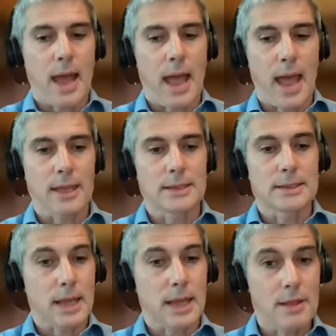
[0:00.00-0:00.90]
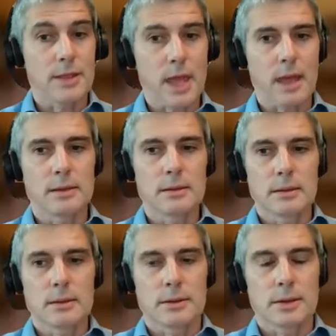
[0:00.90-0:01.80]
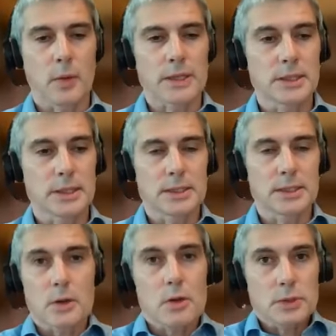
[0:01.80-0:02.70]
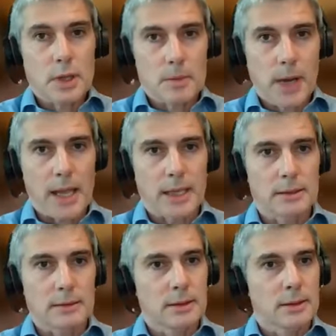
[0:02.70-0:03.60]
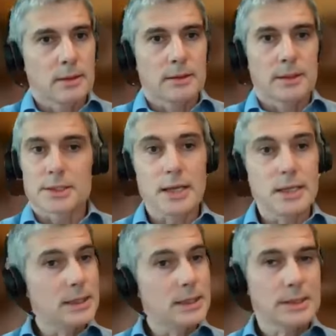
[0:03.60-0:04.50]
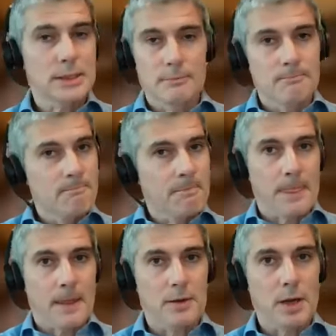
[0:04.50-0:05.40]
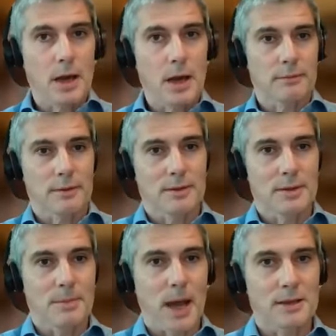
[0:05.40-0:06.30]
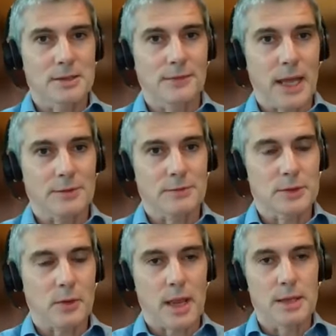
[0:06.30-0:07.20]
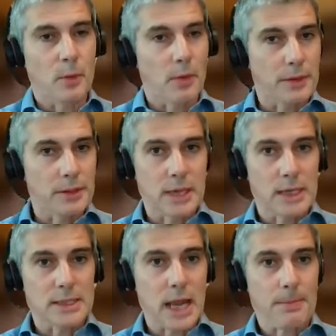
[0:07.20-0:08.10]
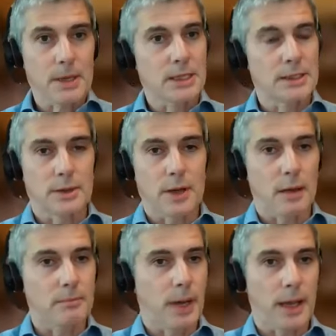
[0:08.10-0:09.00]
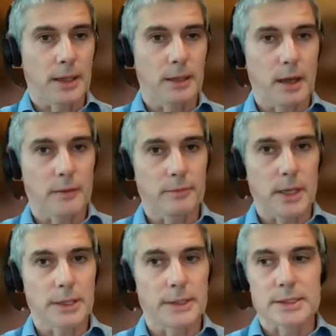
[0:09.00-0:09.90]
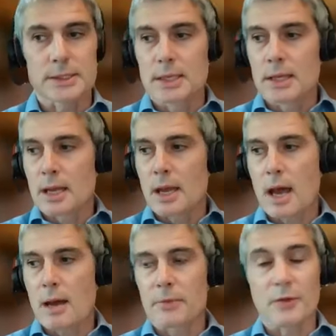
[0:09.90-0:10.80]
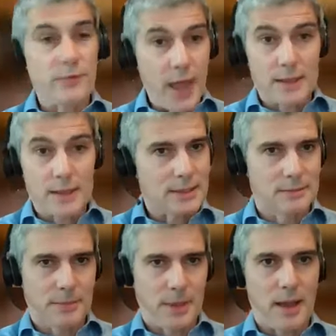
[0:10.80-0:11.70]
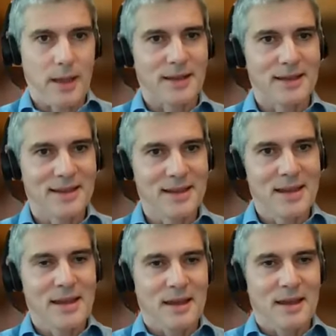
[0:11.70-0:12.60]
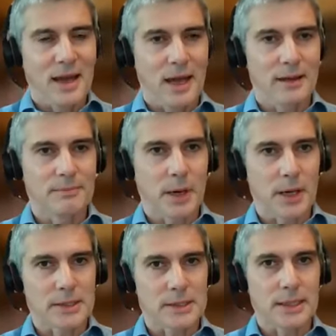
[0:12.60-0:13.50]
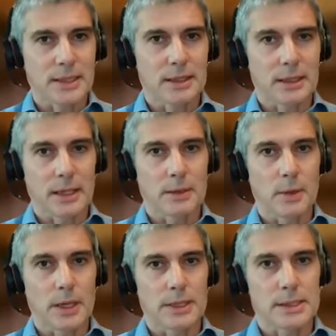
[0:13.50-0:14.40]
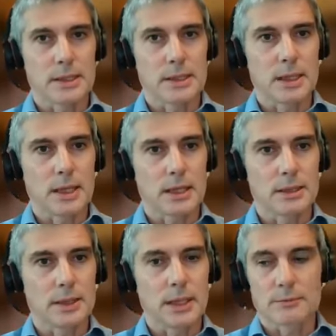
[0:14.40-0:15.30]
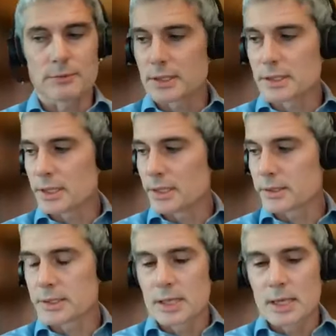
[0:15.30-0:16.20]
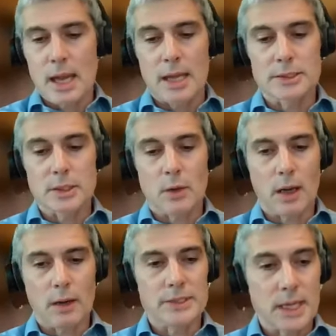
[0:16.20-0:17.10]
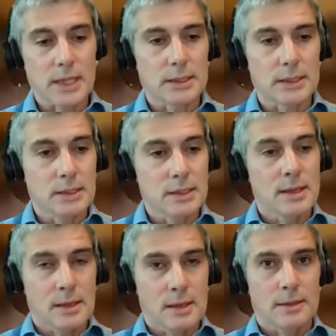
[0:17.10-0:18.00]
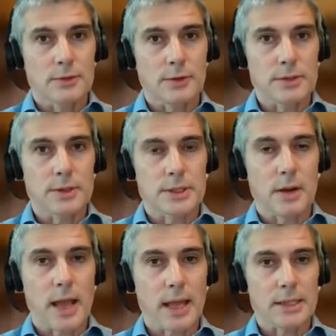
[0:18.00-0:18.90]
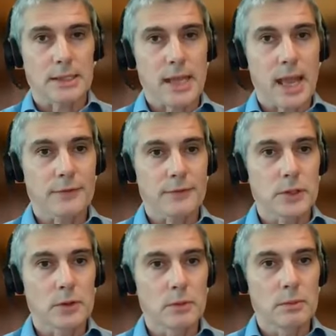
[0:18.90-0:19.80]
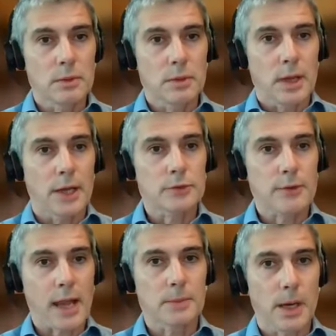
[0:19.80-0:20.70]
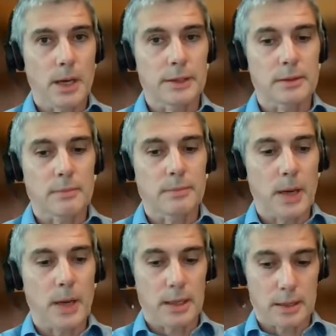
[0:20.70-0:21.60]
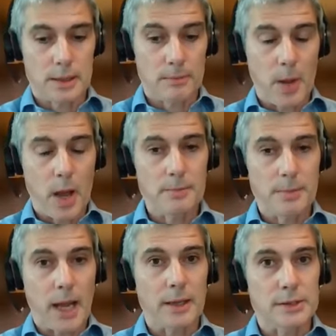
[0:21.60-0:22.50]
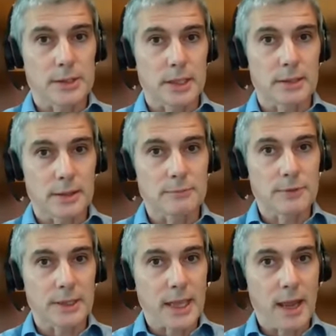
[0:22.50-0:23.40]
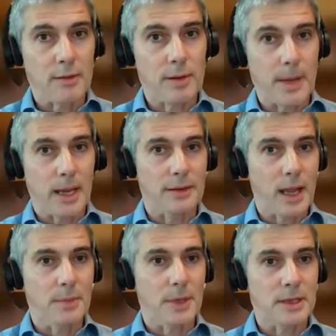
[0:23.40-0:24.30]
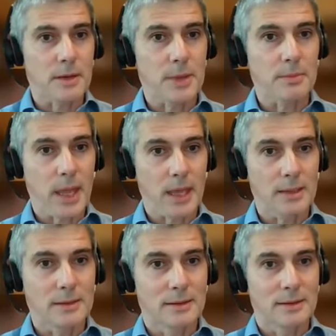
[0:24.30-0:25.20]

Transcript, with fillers: And, and then the question is who's going to buy it? The Chinese are not the buyers of last resort anymore. The J- Japanese are not buying a lot of bonds. Um, the Fed isn't buying uh, bonds like it like it was in, uh, in in recent years. And so all of a sudden, the Treasury is going to actually have to attract bond uh, bond buyers that that really care about how much they're being paid.